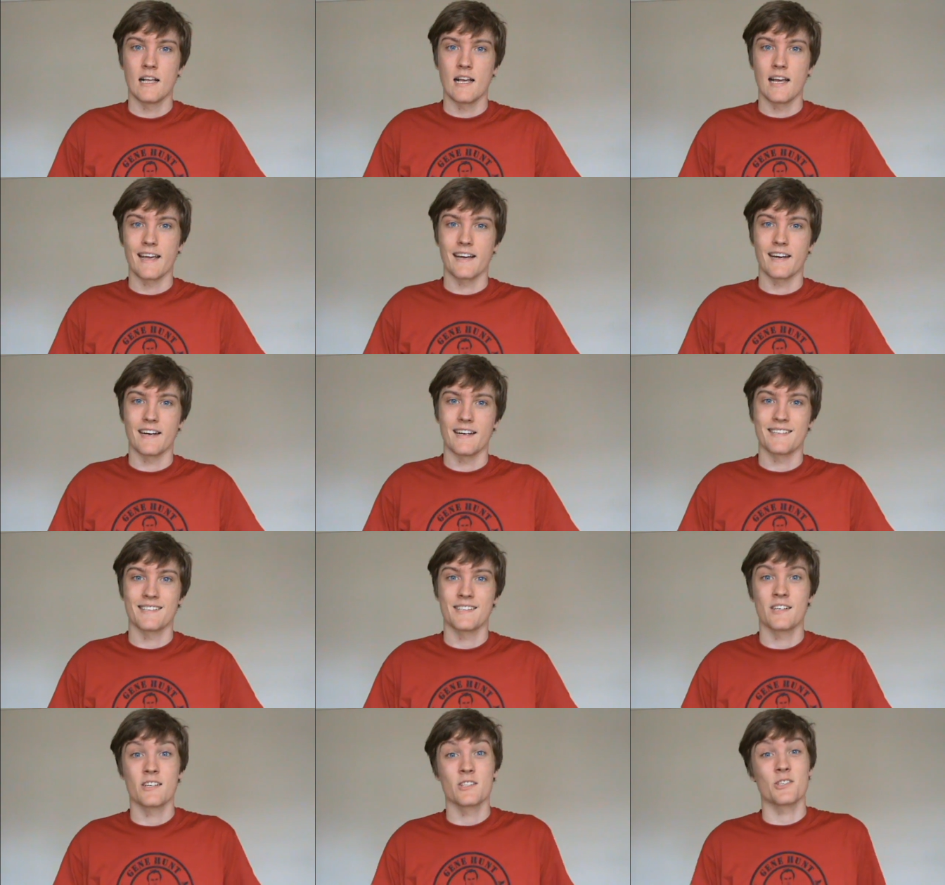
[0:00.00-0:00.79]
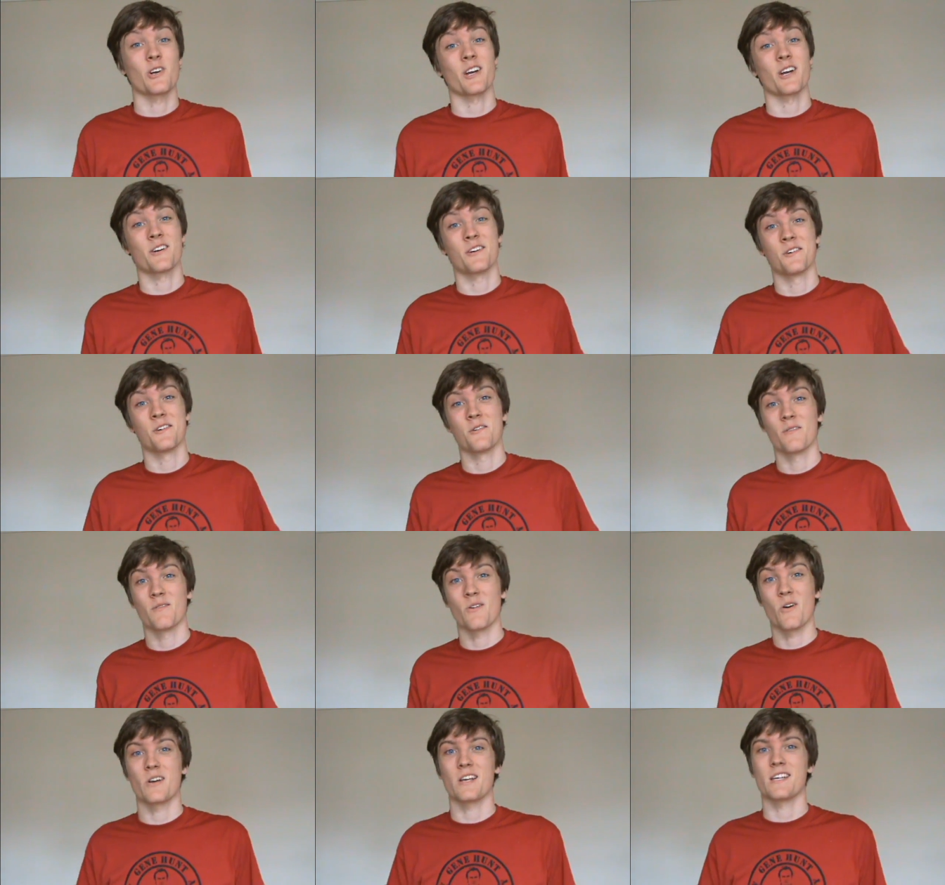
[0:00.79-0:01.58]
Hey guys, sorry I couldn't do
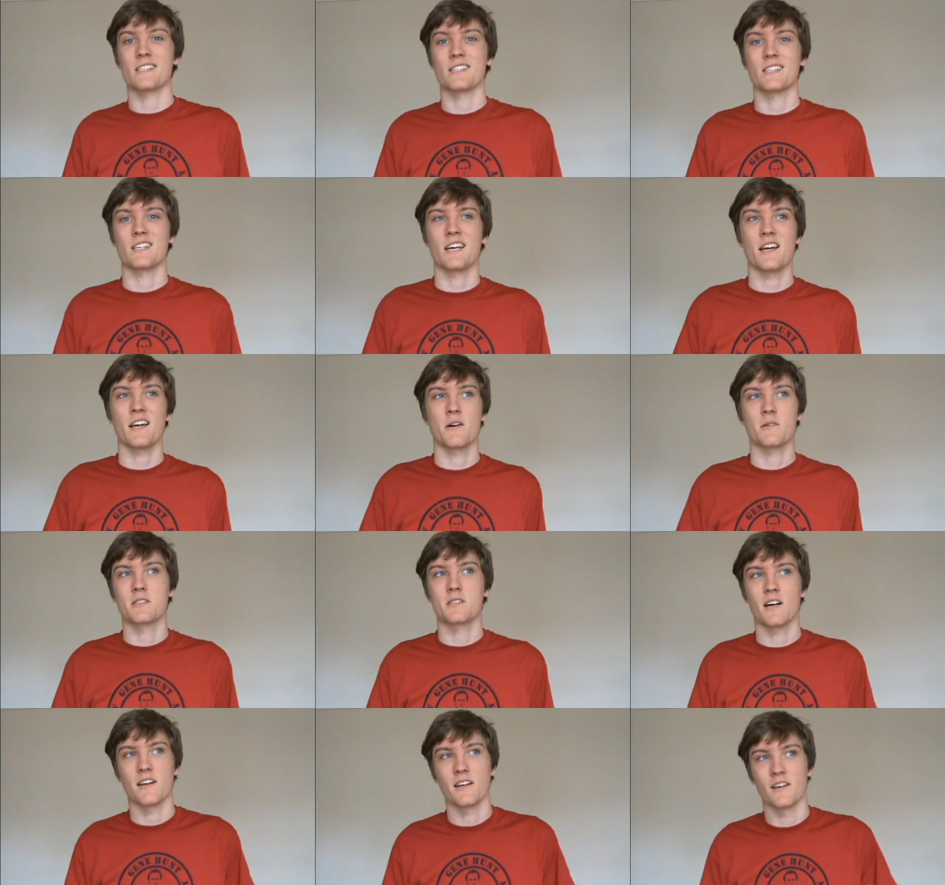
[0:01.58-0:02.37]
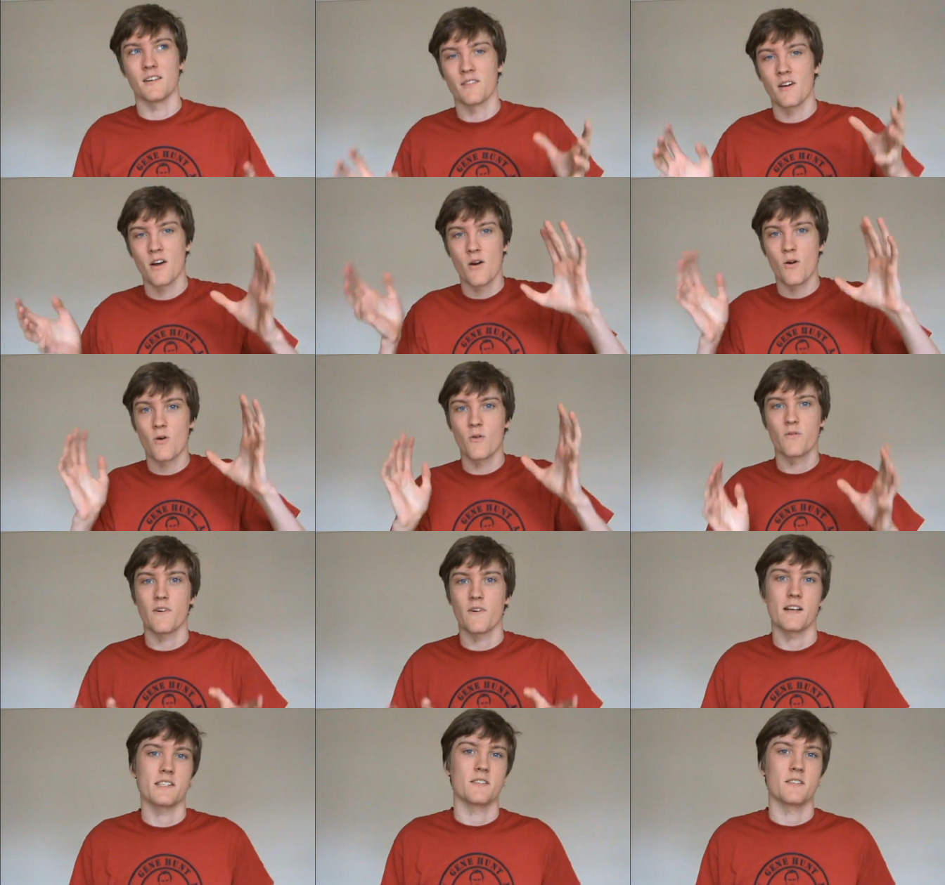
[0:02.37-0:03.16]
a vlog yesterday. I was kind of all
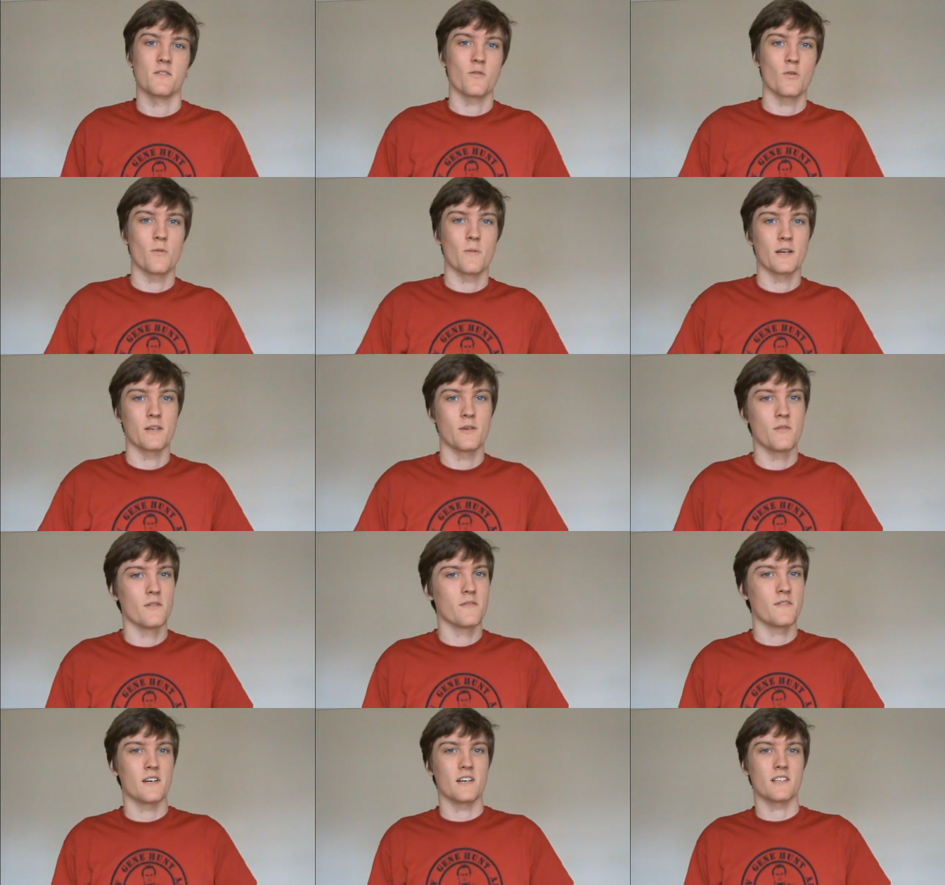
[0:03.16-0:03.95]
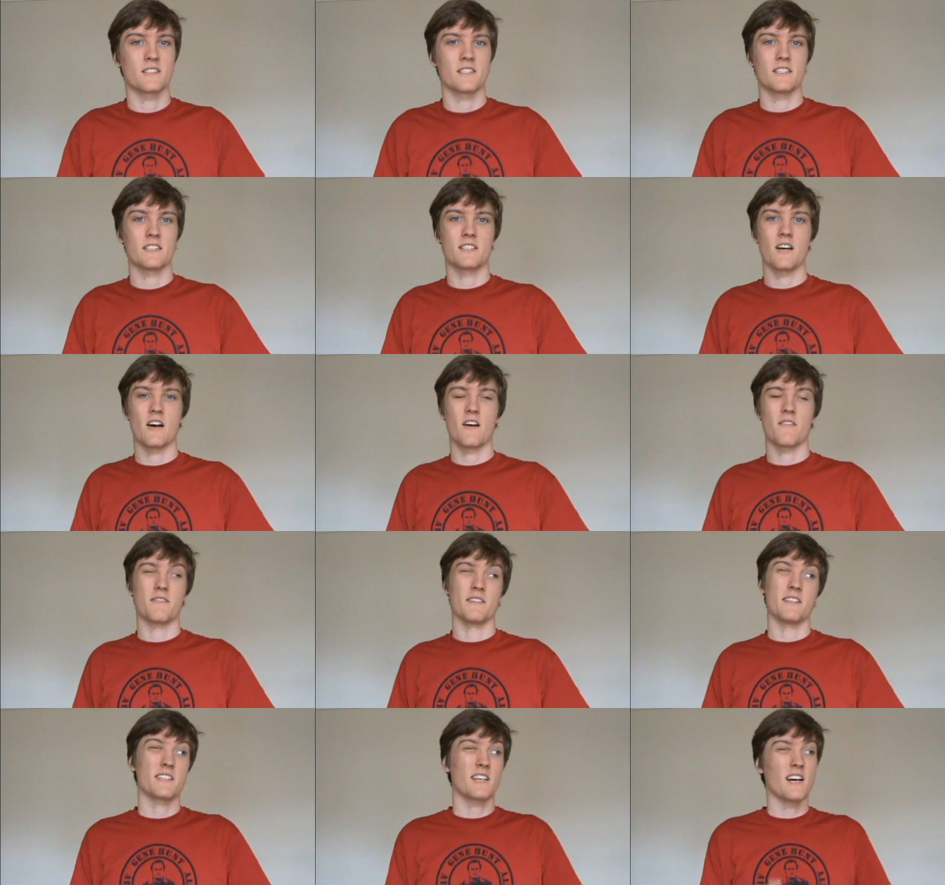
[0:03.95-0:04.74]
fussy with all my university
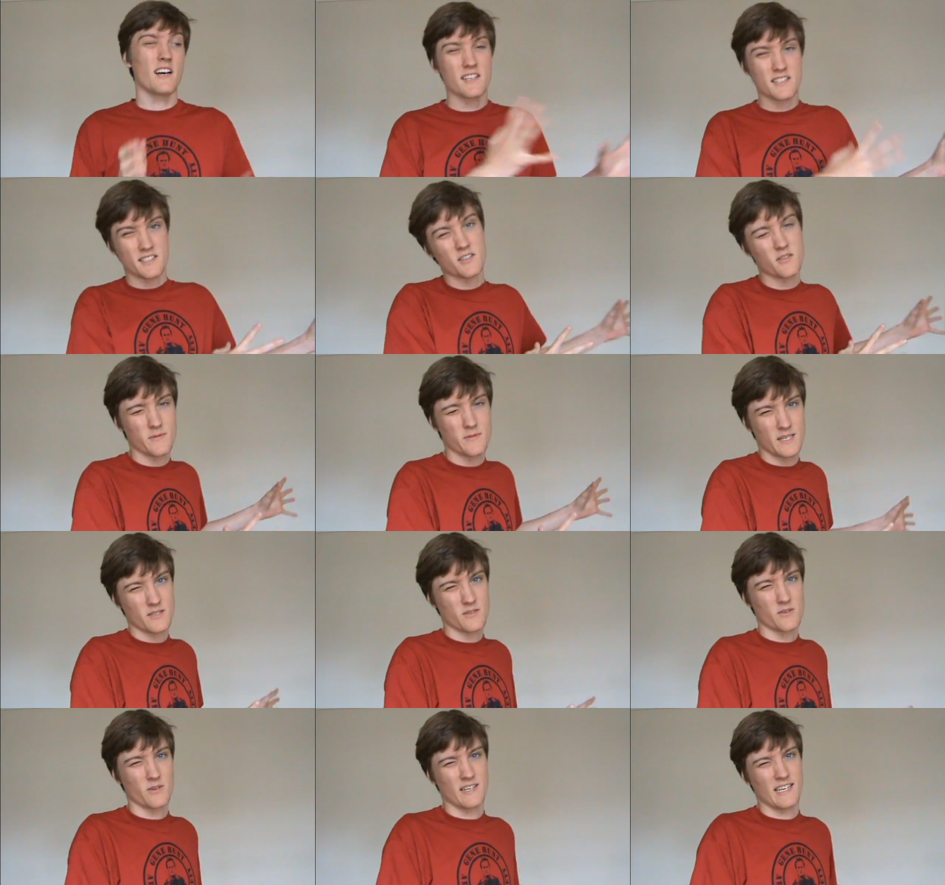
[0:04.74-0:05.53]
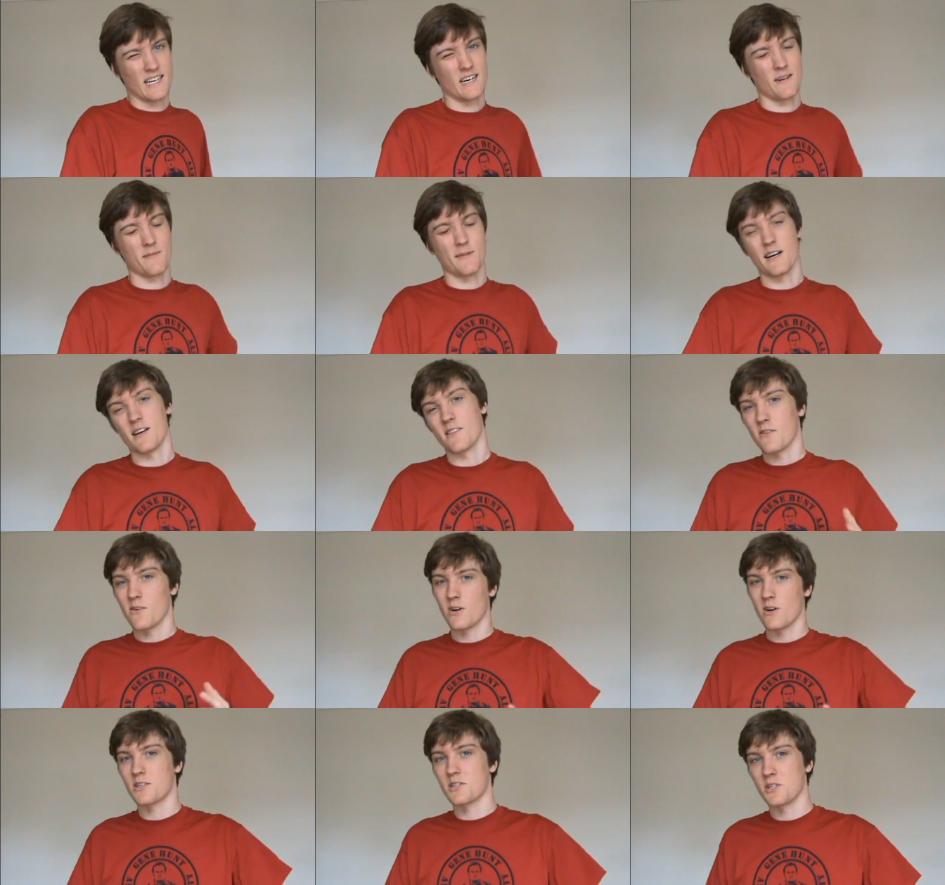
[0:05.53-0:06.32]
stuff and it's kind of still being sorted out, but I
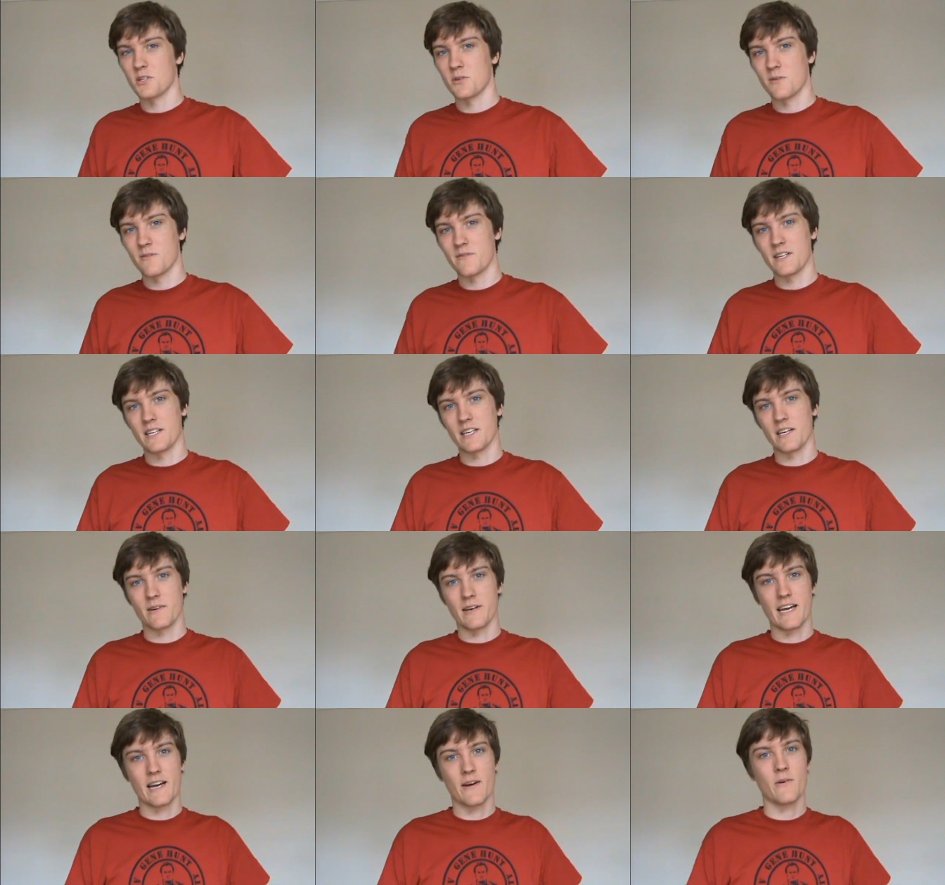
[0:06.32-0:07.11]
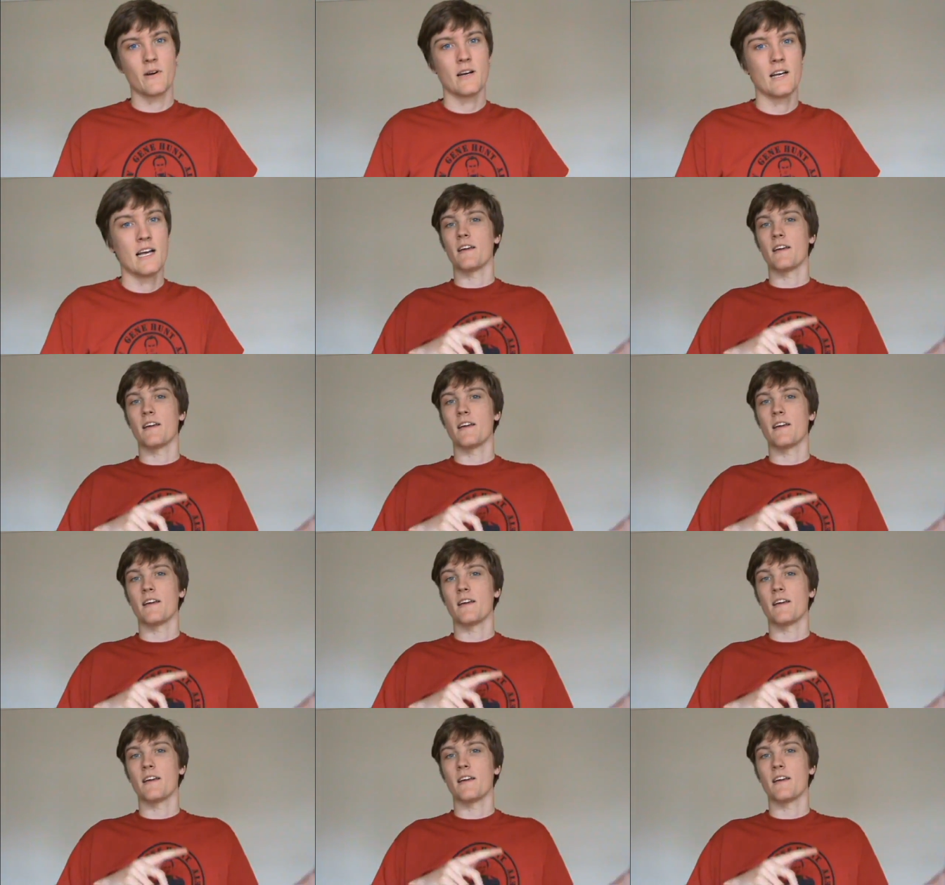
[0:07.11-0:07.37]
thought I should do a video now.